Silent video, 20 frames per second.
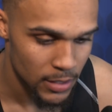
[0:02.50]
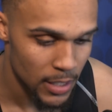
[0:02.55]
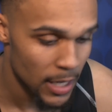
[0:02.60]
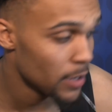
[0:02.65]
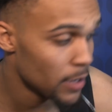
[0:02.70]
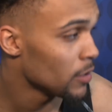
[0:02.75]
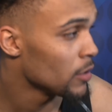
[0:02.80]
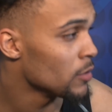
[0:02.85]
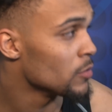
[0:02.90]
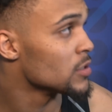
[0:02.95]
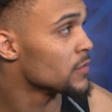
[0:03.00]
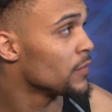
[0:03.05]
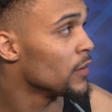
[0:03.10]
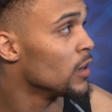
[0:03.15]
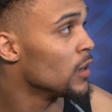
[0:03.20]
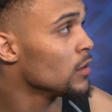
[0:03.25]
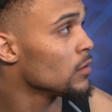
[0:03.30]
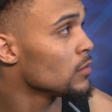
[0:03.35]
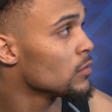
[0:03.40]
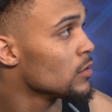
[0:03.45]
Today it was
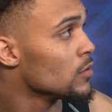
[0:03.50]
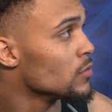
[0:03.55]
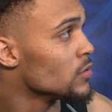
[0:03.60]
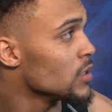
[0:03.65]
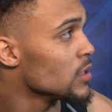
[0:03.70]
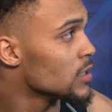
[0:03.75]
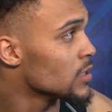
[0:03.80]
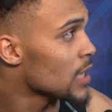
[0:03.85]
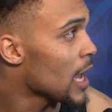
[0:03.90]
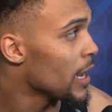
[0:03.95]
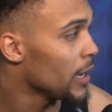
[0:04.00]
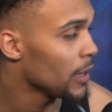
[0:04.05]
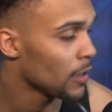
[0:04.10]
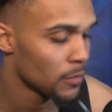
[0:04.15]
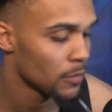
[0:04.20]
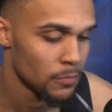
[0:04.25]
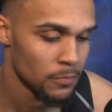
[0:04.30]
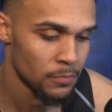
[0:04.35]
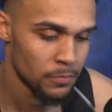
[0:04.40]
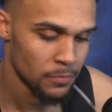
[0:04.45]
fun. It was exciting.
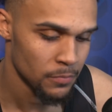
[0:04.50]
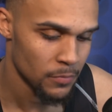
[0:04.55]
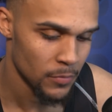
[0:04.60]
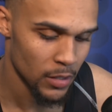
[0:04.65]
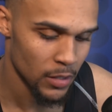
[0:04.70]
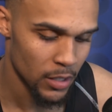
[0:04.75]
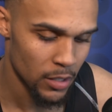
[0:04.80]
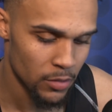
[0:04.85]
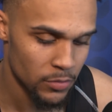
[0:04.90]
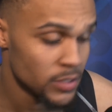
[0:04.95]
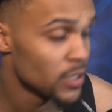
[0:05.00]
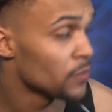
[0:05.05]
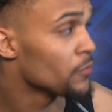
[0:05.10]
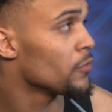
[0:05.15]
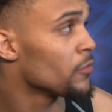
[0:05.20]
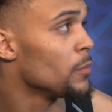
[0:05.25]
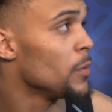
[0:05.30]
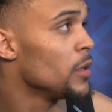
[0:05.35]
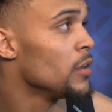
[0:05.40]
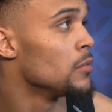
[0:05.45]
It was
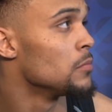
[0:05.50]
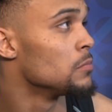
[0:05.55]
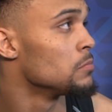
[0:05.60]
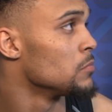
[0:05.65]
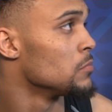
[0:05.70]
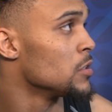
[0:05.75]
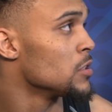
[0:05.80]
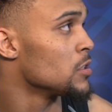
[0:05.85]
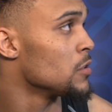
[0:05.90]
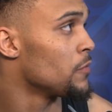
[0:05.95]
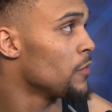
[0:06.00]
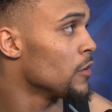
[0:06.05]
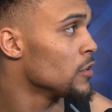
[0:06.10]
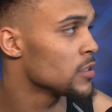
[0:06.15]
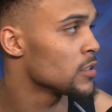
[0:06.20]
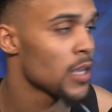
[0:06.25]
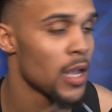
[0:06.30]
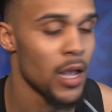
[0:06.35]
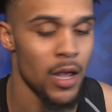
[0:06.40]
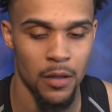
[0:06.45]
different for me. It was the
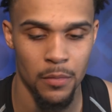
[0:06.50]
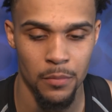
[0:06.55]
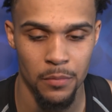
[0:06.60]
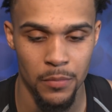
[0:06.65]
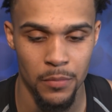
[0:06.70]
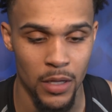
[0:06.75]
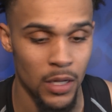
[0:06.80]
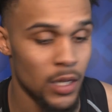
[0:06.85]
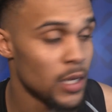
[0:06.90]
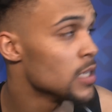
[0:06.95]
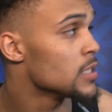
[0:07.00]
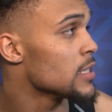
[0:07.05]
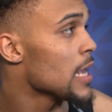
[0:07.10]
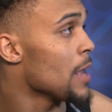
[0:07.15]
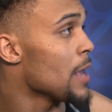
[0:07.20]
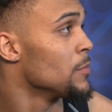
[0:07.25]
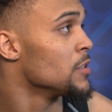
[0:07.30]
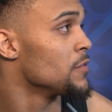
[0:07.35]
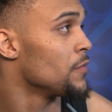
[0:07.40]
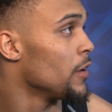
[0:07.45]
first time being in this
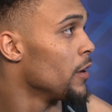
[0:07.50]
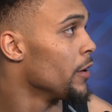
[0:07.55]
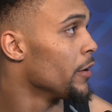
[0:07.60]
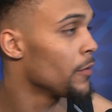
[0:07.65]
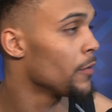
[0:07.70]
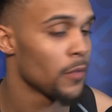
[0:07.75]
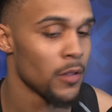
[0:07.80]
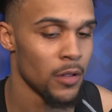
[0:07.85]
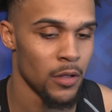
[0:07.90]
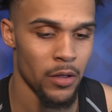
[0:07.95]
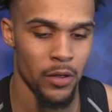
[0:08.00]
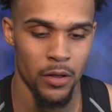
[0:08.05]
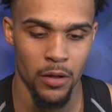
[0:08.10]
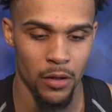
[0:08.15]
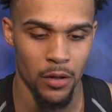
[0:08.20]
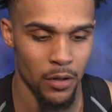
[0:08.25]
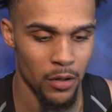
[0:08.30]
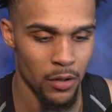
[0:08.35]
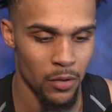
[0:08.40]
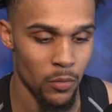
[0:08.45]
atmosphere
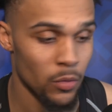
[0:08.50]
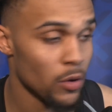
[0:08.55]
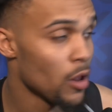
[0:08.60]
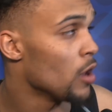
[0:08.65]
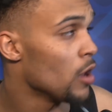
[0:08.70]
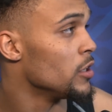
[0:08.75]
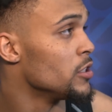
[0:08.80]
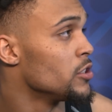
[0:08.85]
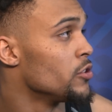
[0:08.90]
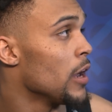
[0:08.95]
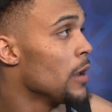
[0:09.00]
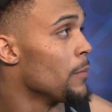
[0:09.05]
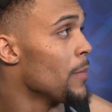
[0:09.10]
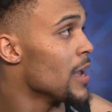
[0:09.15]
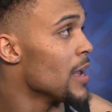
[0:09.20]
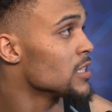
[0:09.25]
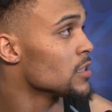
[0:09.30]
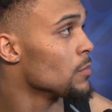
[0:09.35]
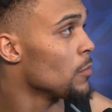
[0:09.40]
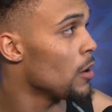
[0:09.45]
with all these great
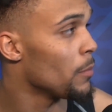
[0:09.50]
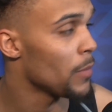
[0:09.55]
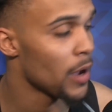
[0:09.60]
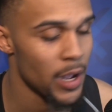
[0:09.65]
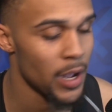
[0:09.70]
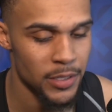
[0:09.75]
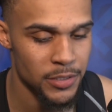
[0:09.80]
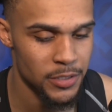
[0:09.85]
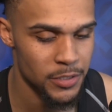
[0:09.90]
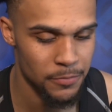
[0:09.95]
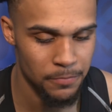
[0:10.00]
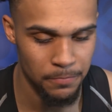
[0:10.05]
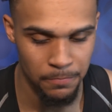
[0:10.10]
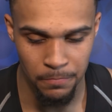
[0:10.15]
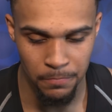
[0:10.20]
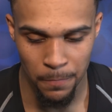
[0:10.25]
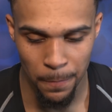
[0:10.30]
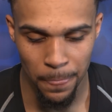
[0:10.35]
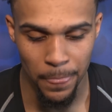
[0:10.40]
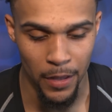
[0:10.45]
basketball minds.
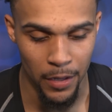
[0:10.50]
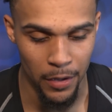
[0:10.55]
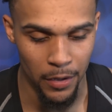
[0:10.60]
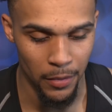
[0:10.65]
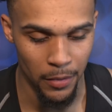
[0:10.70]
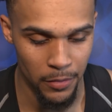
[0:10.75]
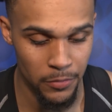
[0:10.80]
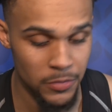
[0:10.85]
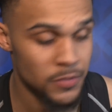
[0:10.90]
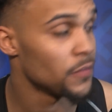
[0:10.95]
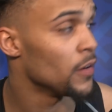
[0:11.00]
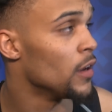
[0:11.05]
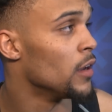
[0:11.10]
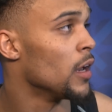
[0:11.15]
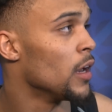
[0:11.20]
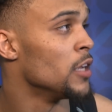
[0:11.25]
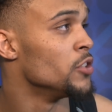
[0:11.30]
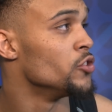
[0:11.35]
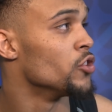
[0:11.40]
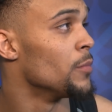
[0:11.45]
It was
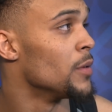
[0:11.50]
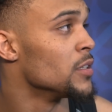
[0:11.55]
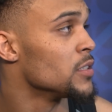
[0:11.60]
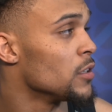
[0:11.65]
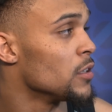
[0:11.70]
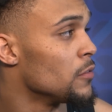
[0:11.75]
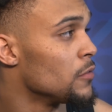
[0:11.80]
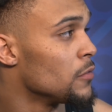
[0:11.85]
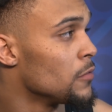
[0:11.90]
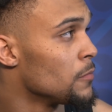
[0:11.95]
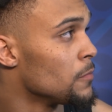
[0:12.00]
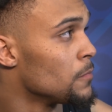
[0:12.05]
fun. I enjoyed myself.